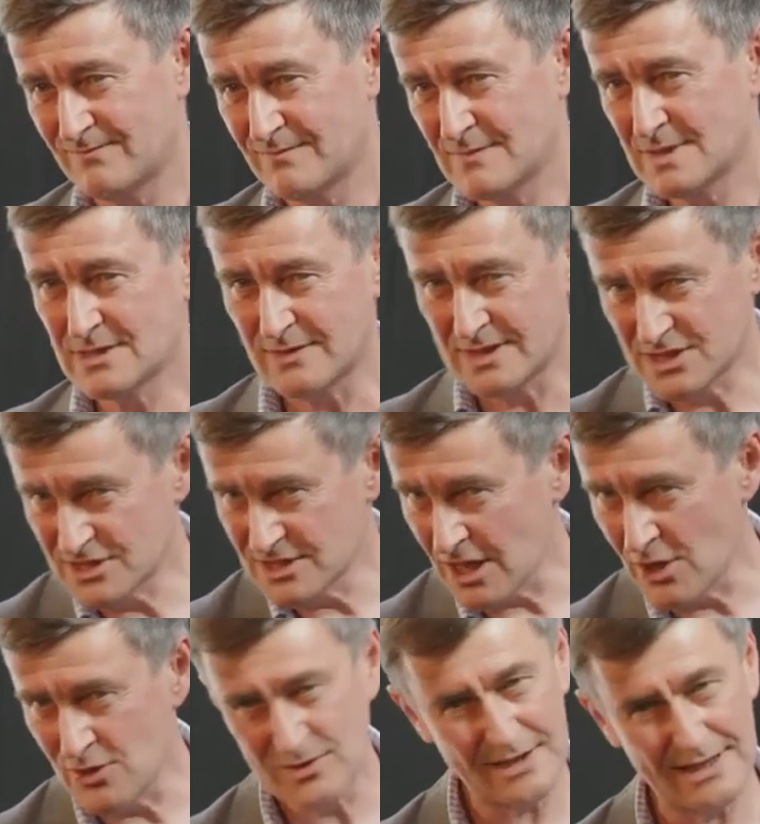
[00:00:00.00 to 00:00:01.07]
So it's
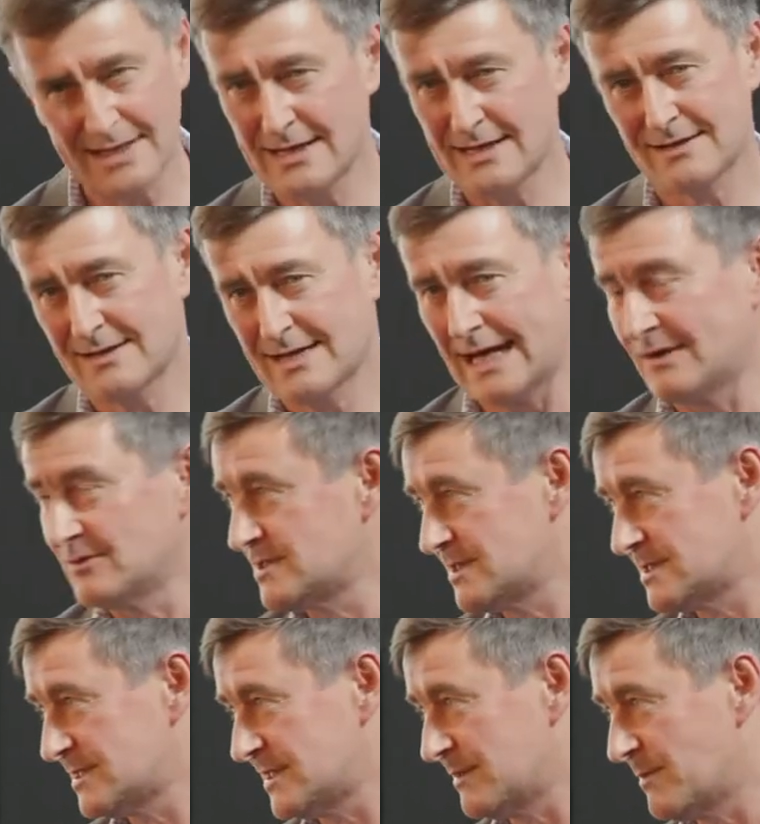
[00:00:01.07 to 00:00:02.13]
totally counter
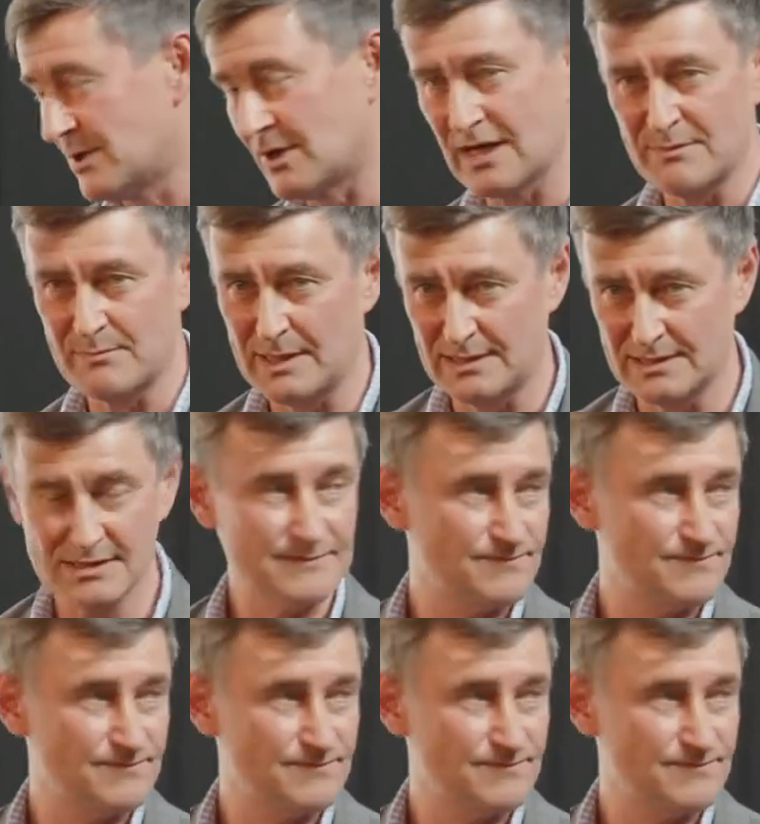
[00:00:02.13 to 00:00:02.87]
to the model I built.